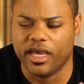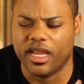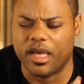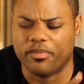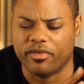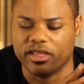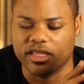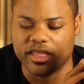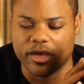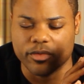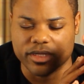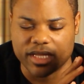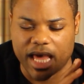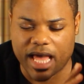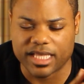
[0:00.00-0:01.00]
And I pray that they
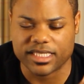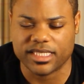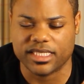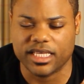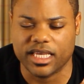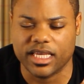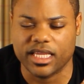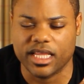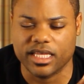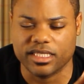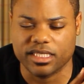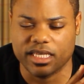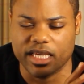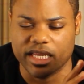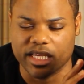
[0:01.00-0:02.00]
would not see it
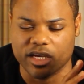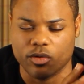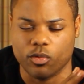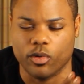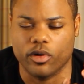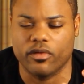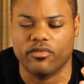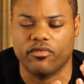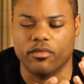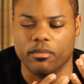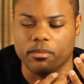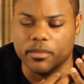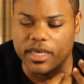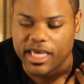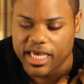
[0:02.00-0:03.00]
as getting a word
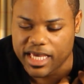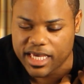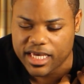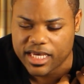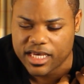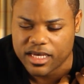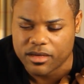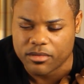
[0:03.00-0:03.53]
from me,